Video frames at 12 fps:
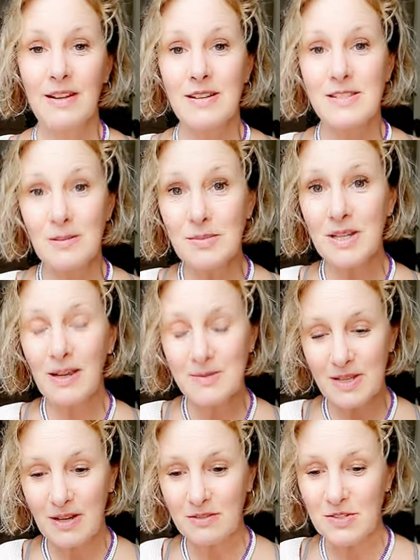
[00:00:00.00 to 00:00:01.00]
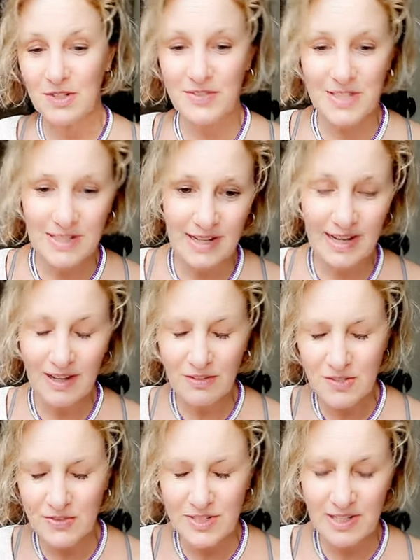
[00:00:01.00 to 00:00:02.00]
Sometimes I'll drift in and
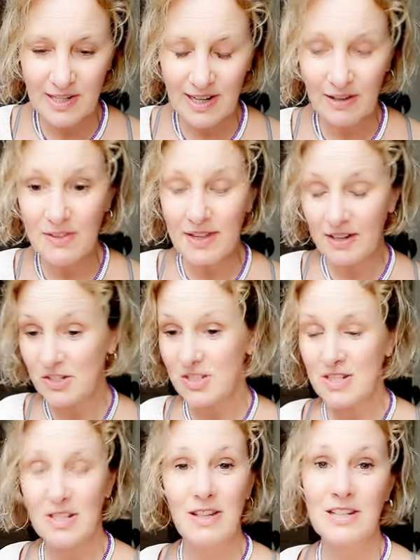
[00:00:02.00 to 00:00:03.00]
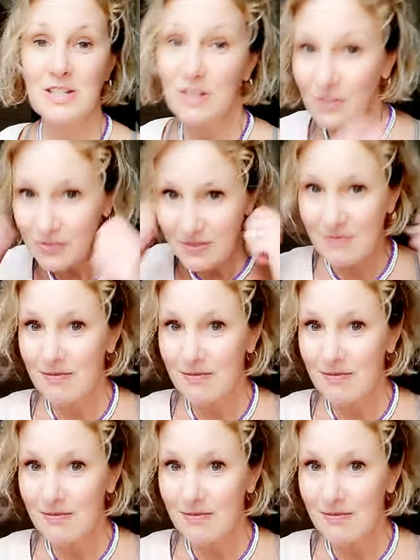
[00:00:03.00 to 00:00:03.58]
out, and then I just turn it off,